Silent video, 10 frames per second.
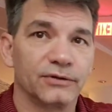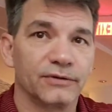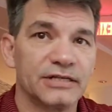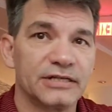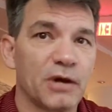
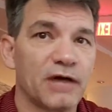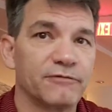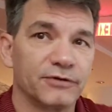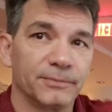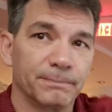great
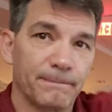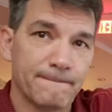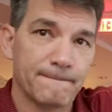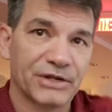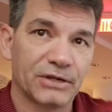spot for
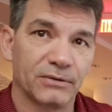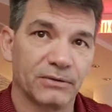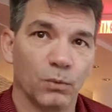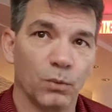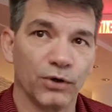
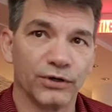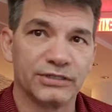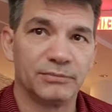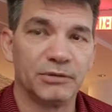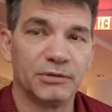
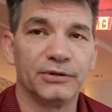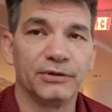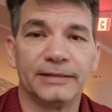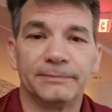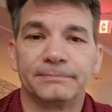words to be put in.